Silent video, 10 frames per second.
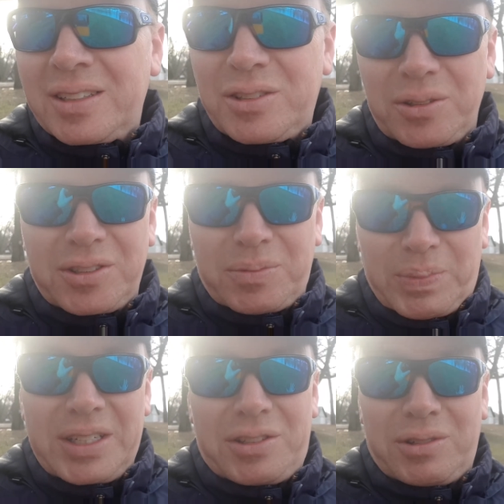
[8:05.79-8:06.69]
So there's
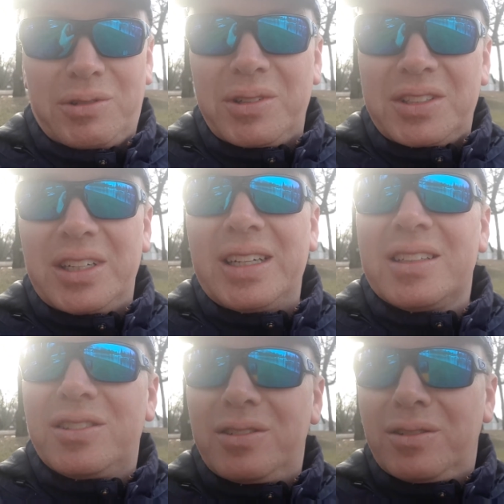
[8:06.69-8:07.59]
basically 3
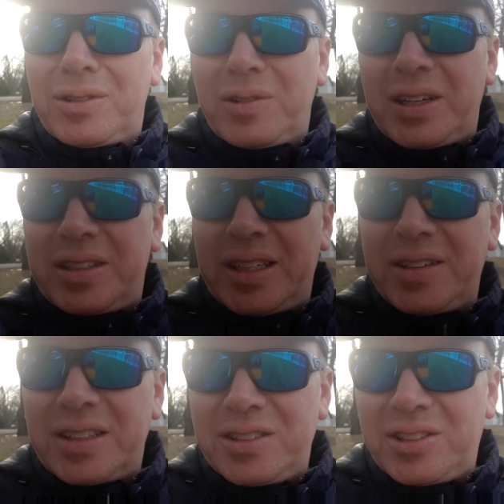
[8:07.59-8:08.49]
decks, so for wide
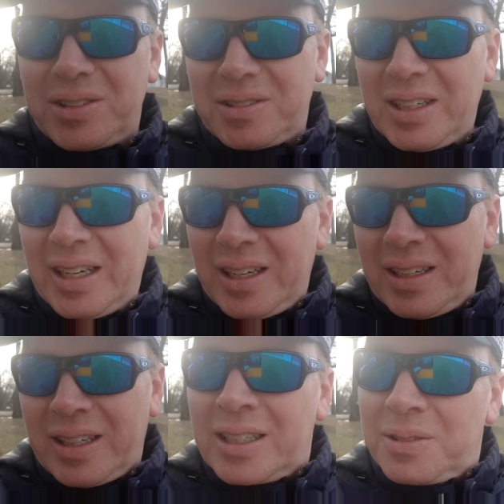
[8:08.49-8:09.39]
areas. So,
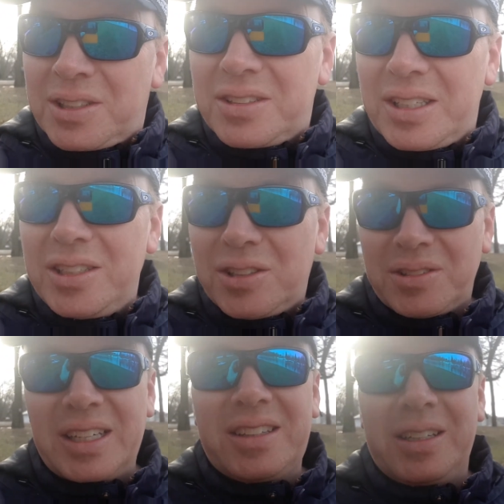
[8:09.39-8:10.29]
and it was a
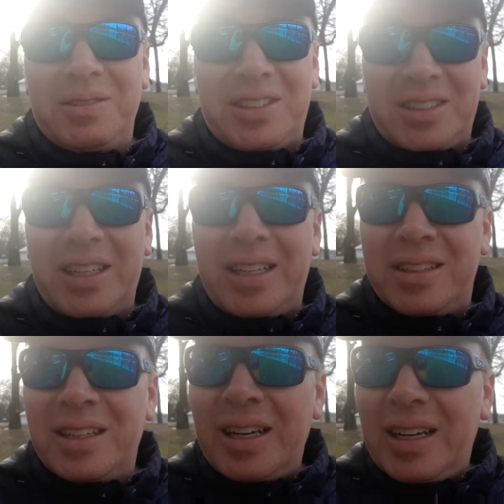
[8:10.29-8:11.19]
diesel. That thing was a
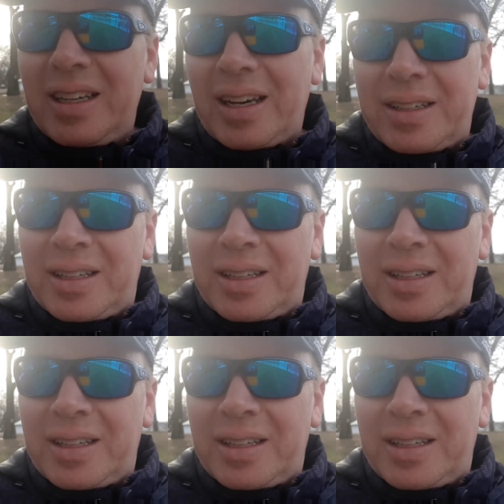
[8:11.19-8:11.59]
tank. And